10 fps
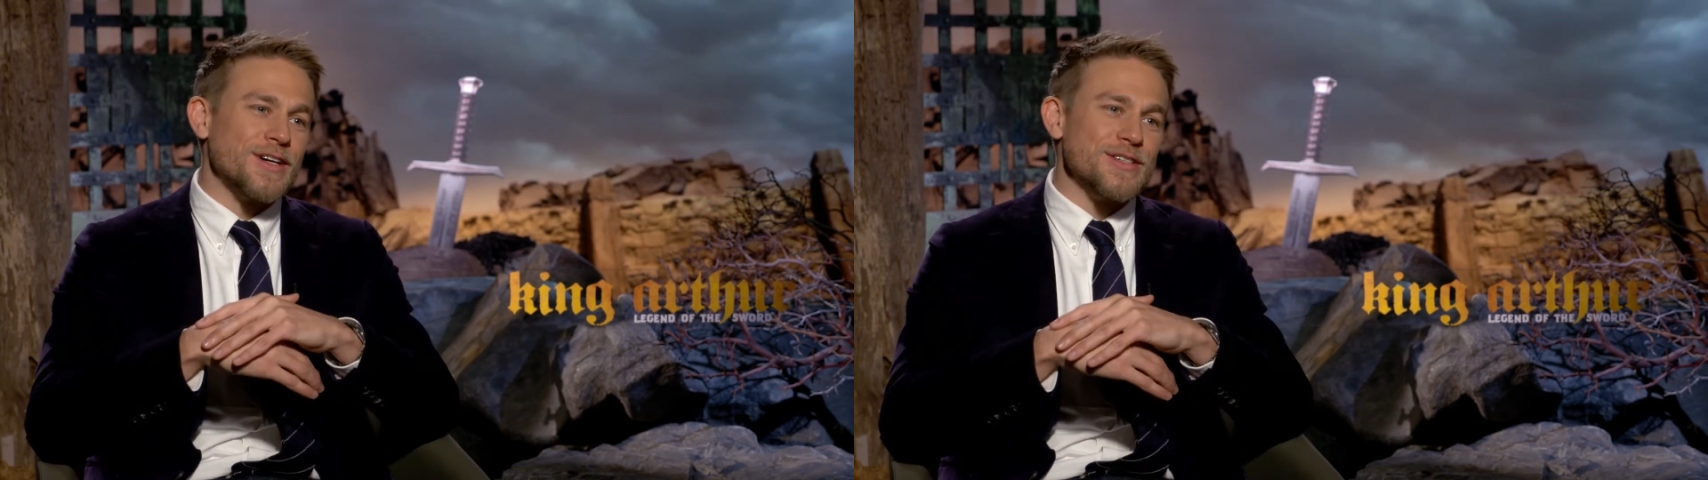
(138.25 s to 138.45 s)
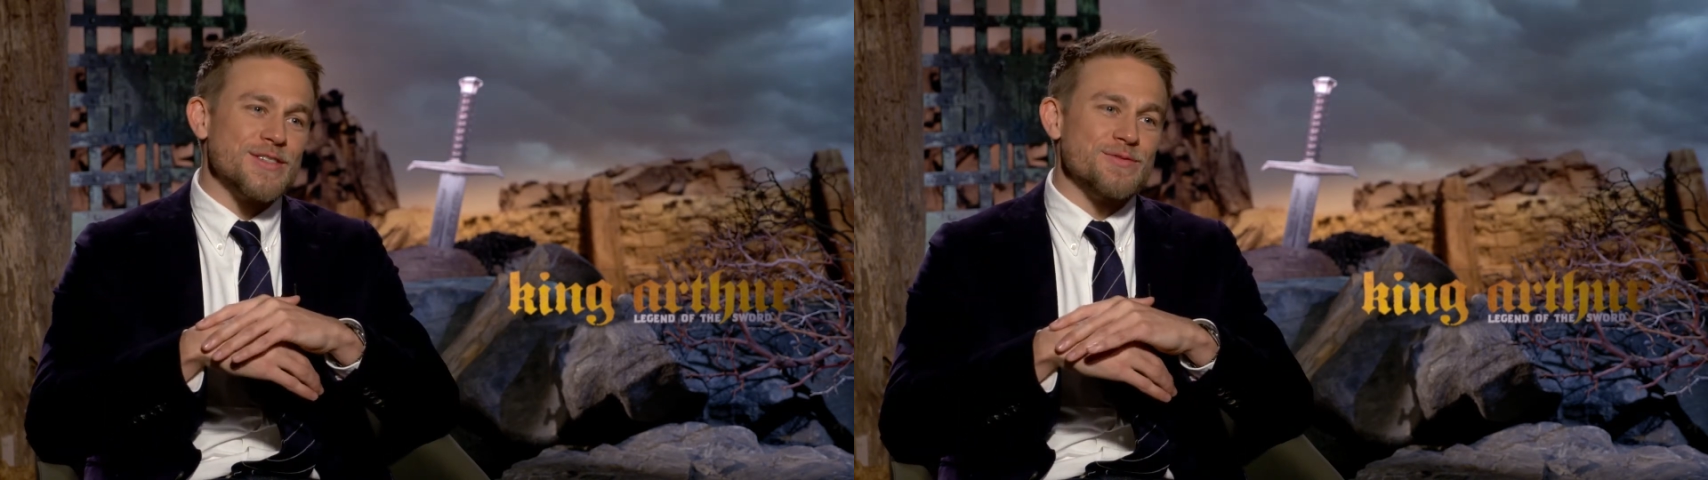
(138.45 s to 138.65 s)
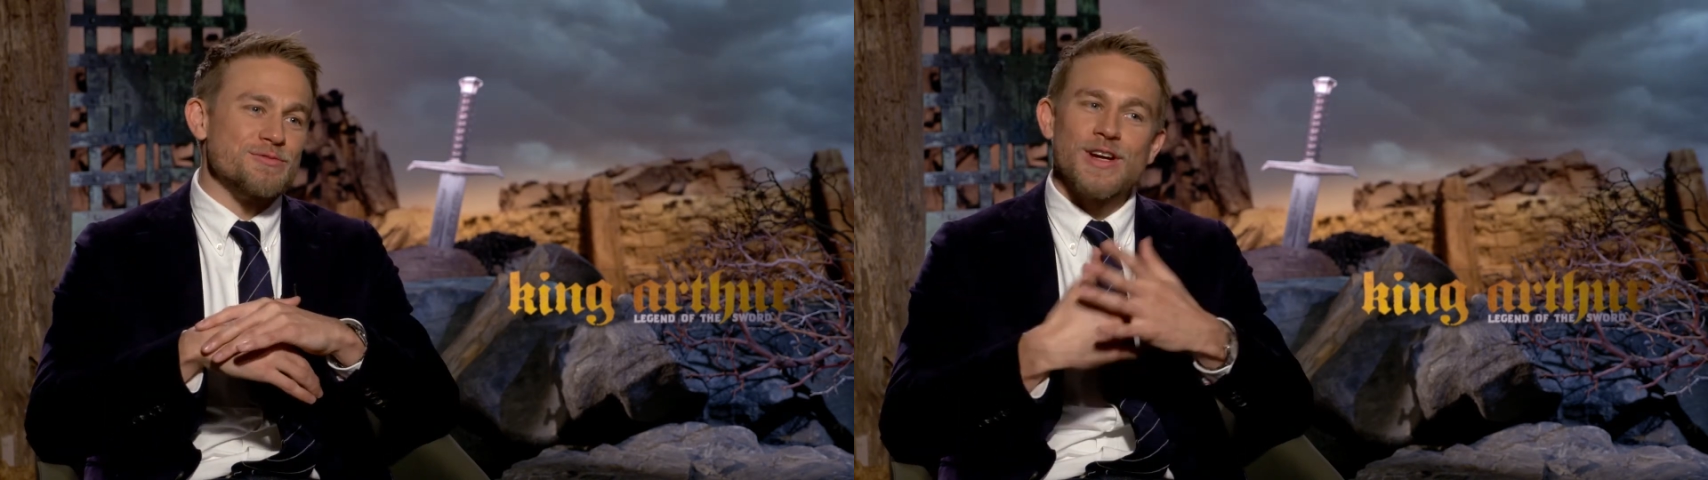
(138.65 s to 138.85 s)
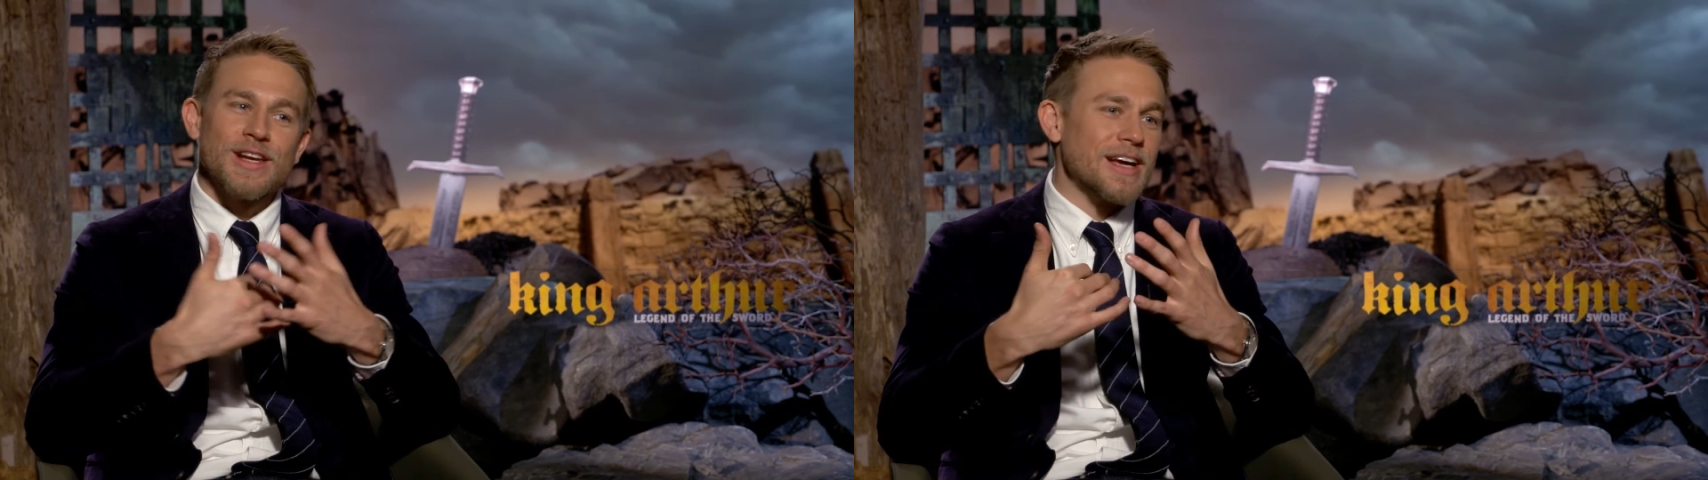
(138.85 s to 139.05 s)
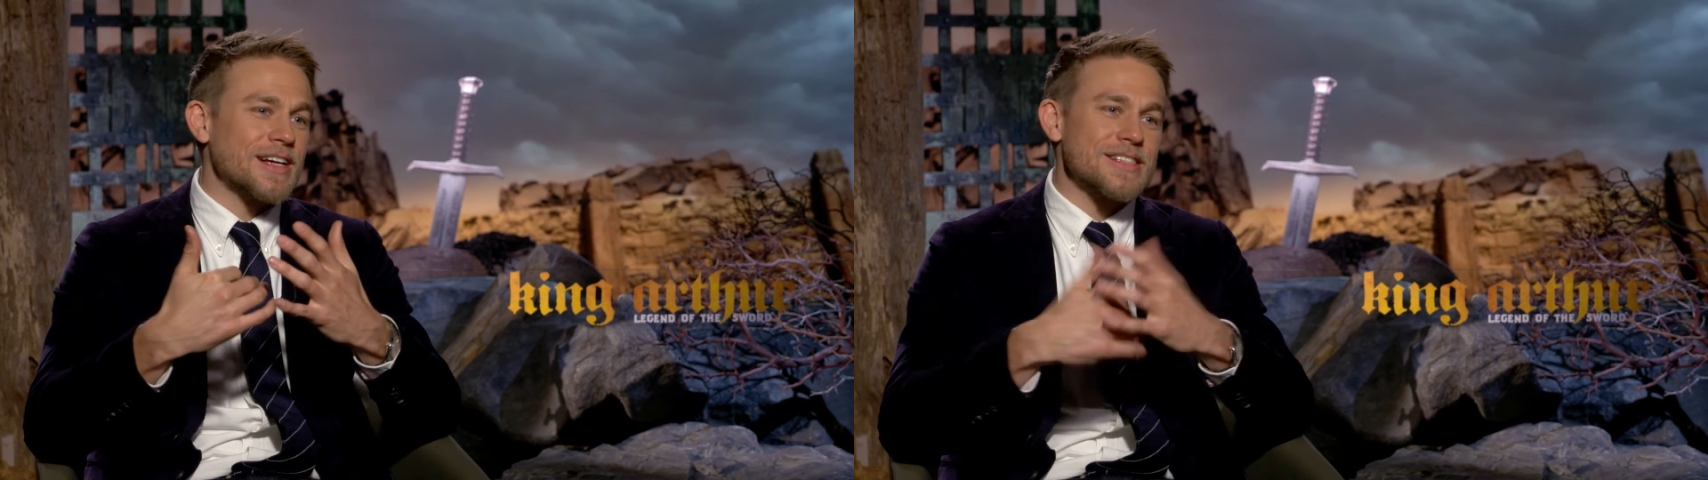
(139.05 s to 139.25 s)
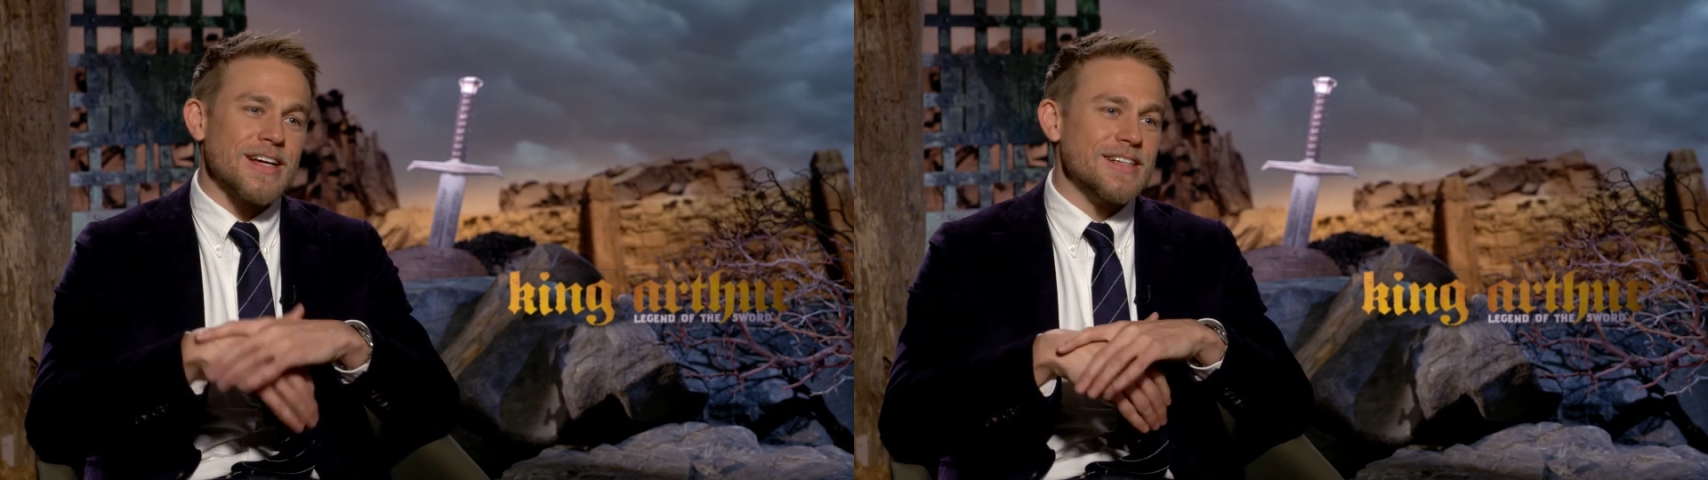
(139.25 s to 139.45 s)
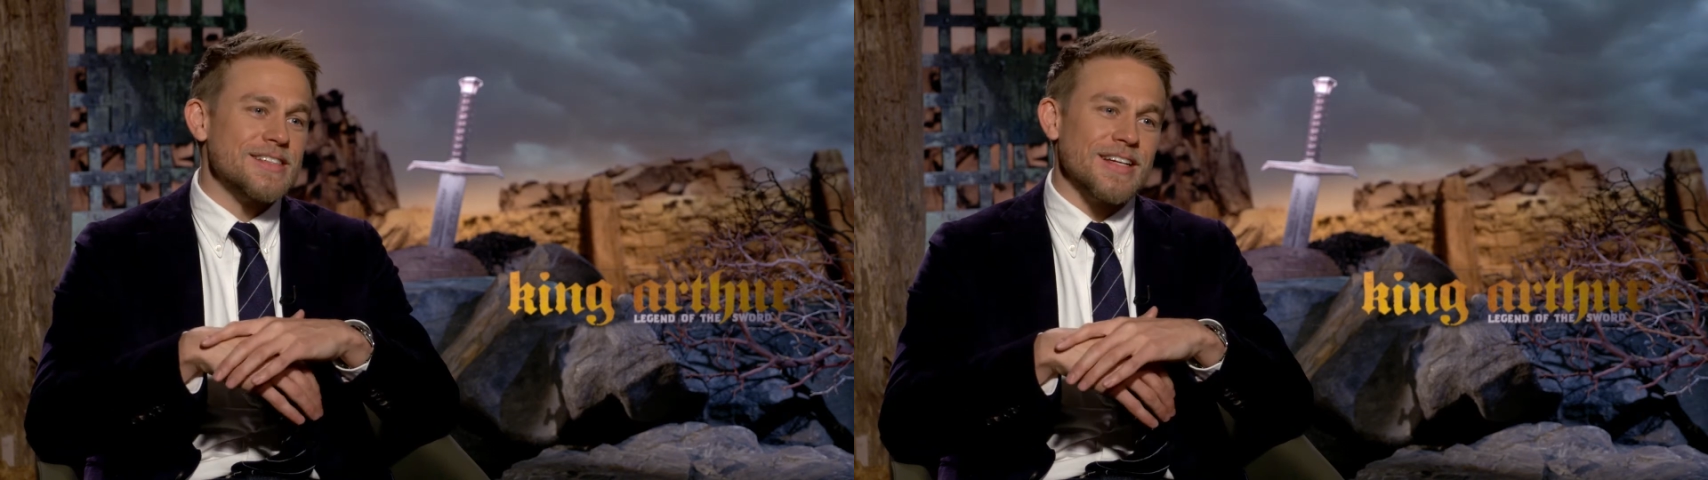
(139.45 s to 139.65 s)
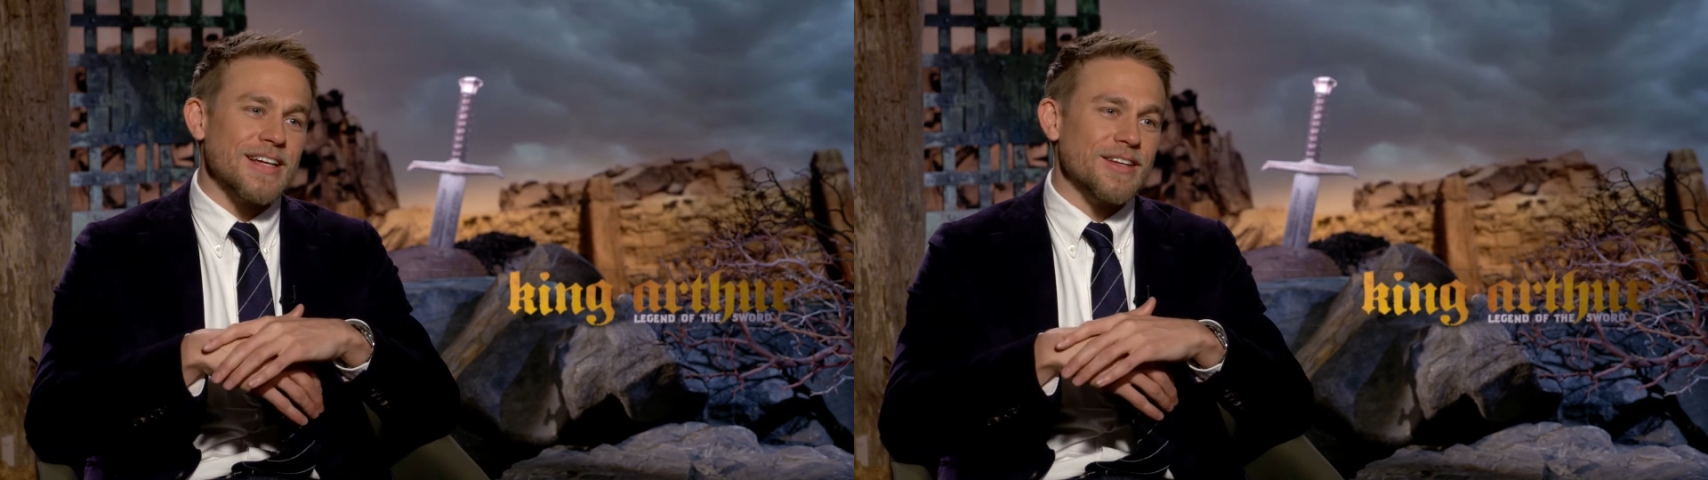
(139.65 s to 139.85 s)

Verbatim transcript: is really exciting